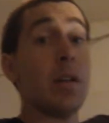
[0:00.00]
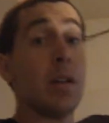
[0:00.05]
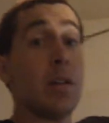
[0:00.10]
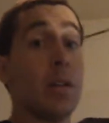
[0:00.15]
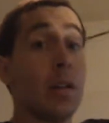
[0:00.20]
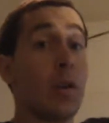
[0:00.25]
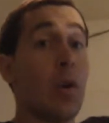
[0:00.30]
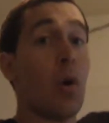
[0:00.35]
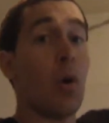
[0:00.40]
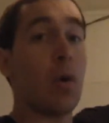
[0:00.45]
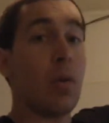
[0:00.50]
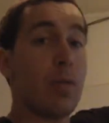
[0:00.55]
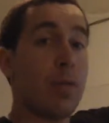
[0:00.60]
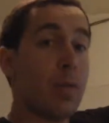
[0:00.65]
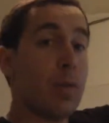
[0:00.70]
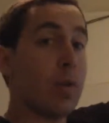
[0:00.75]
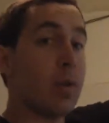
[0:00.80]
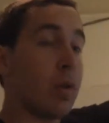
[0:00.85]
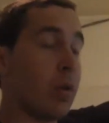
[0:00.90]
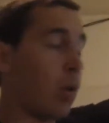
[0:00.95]
the car
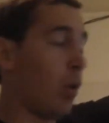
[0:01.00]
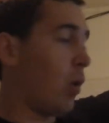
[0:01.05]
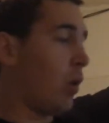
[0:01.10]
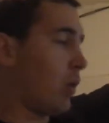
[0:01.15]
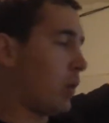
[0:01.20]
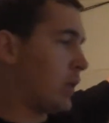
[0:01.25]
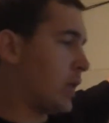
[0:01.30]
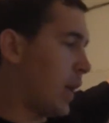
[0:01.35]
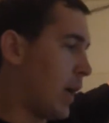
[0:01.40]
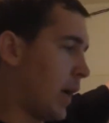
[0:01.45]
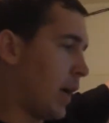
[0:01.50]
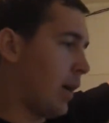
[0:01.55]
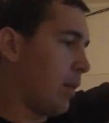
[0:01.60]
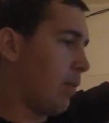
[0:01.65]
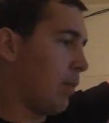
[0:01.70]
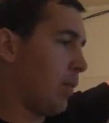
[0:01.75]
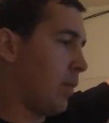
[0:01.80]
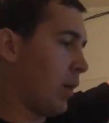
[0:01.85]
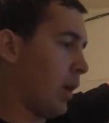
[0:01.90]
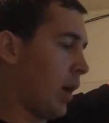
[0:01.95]
for a long time.
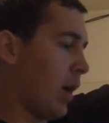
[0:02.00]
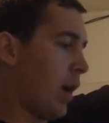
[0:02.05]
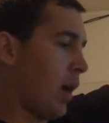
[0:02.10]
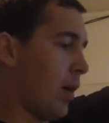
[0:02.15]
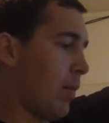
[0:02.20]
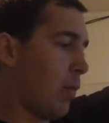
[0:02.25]
I